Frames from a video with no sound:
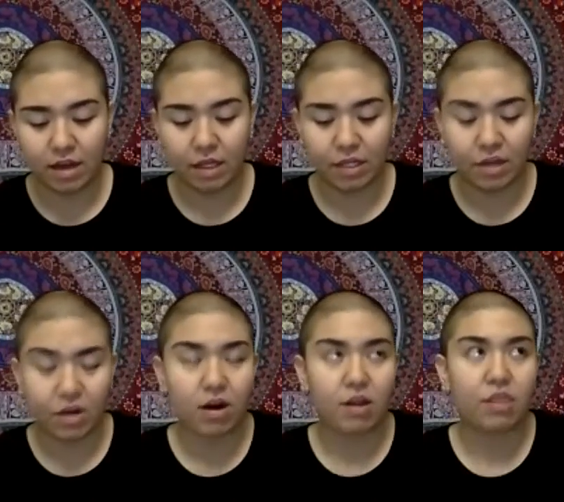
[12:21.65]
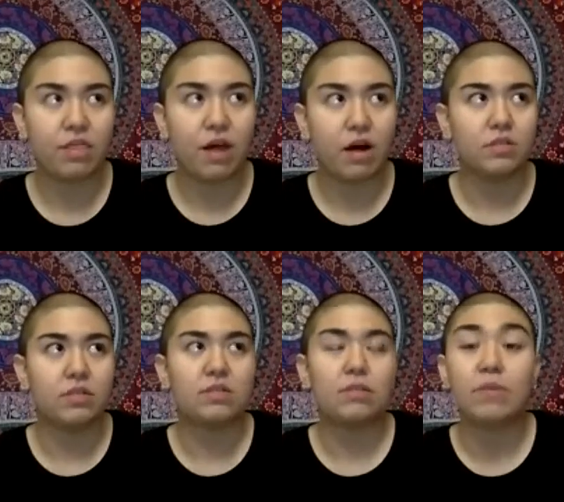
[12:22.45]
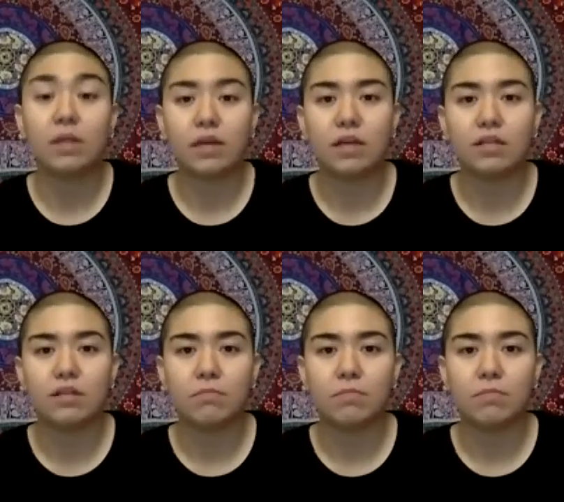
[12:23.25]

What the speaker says: there are thousands and millions of